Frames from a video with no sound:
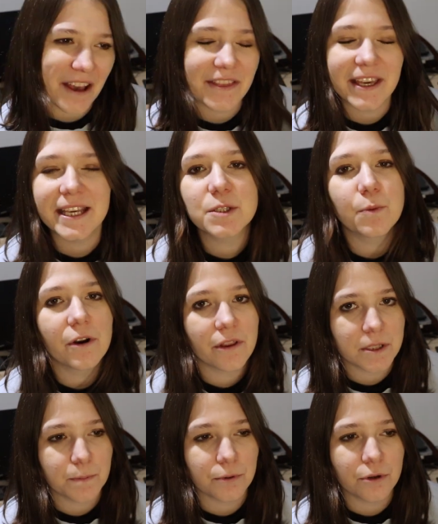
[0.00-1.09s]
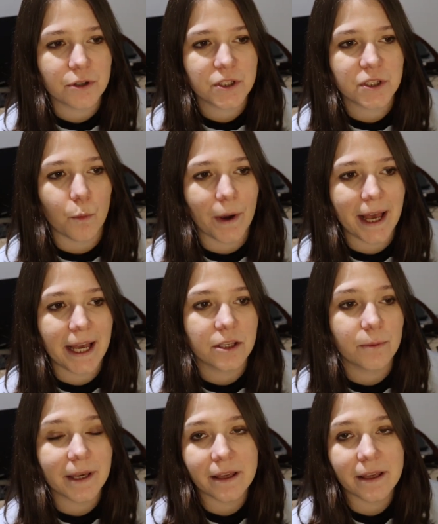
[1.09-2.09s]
I think it's one of those books where you